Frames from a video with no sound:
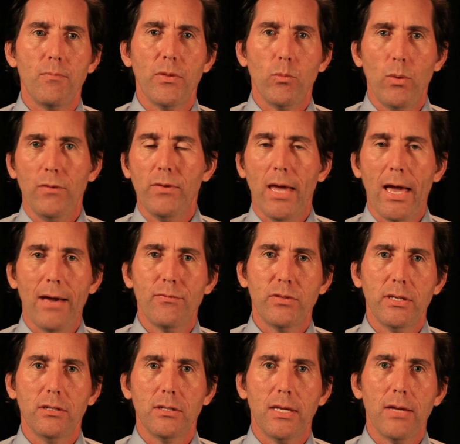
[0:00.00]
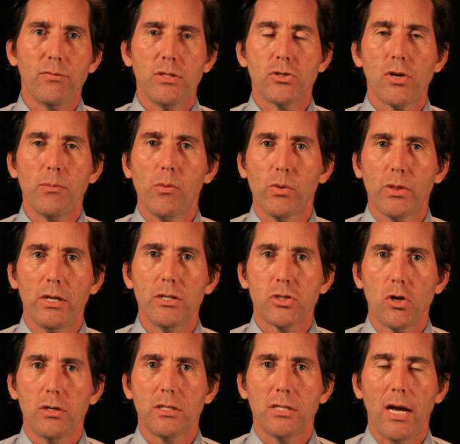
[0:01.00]
we have to give the treatment within a
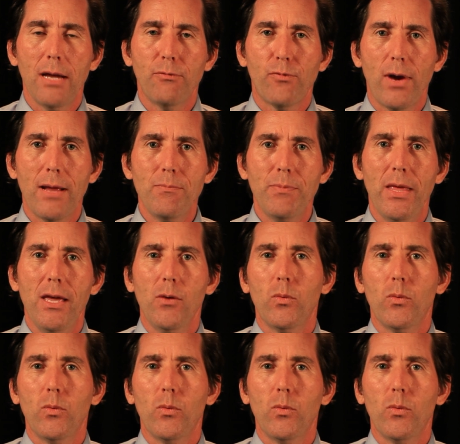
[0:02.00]
certain time frame.